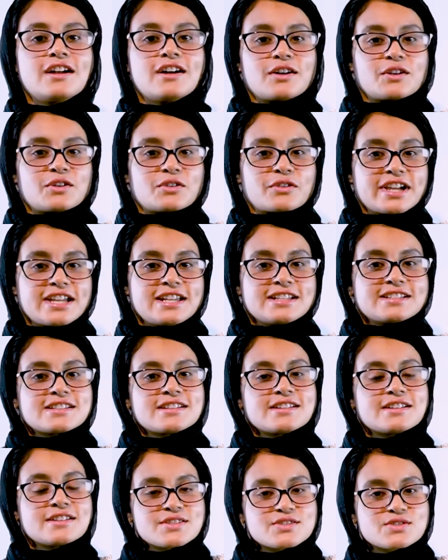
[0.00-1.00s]
Alright,
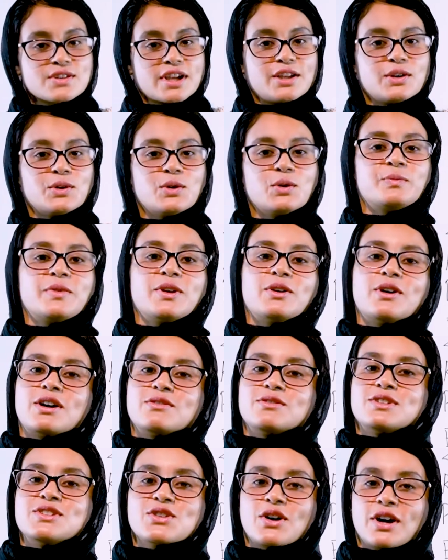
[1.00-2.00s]
so I hope you
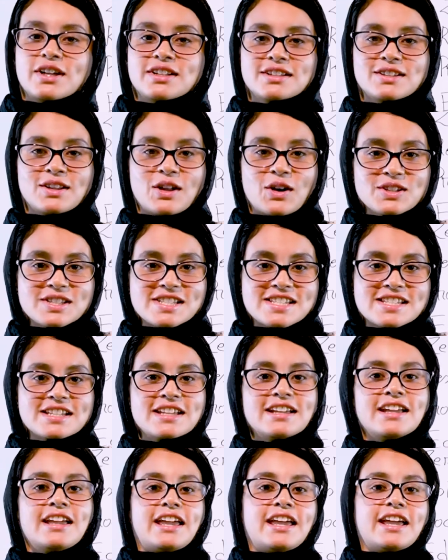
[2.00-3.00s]
have enjoyed a lot
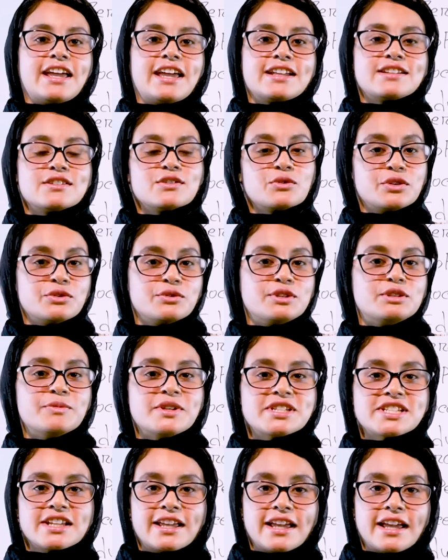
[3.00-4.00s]
and we will
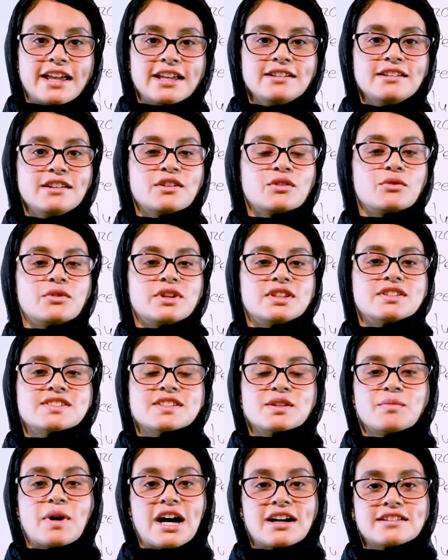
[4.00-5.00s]
meet again with
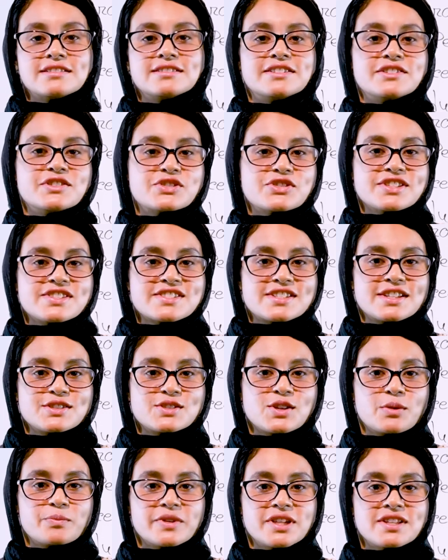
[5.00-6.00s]
some other interesting
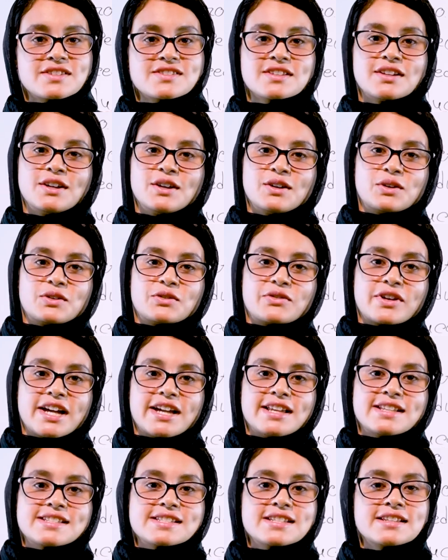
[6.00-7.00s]
topics.
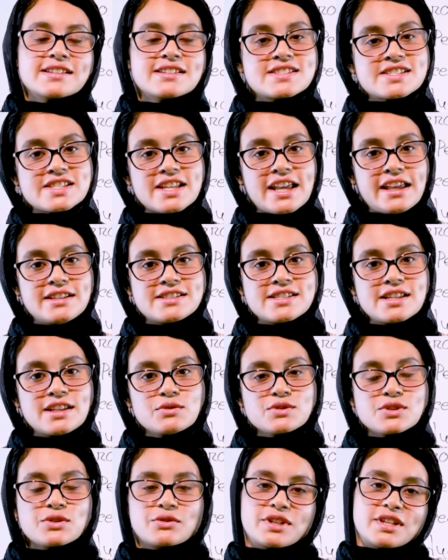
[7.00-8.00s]
Alright, stay
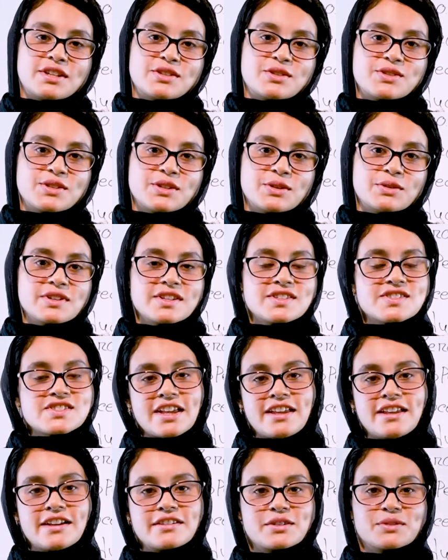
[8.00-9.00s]
tuned with EduTune,
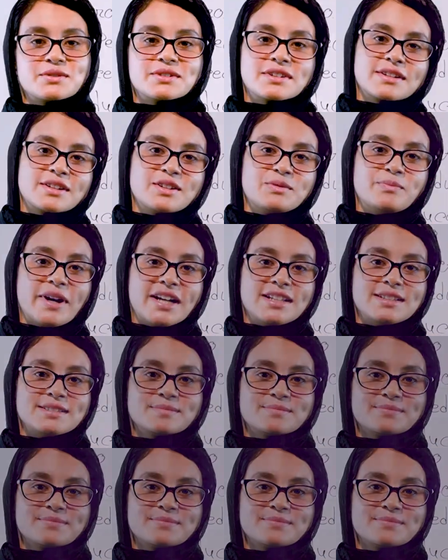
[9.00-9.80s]
stay around. Goodbye.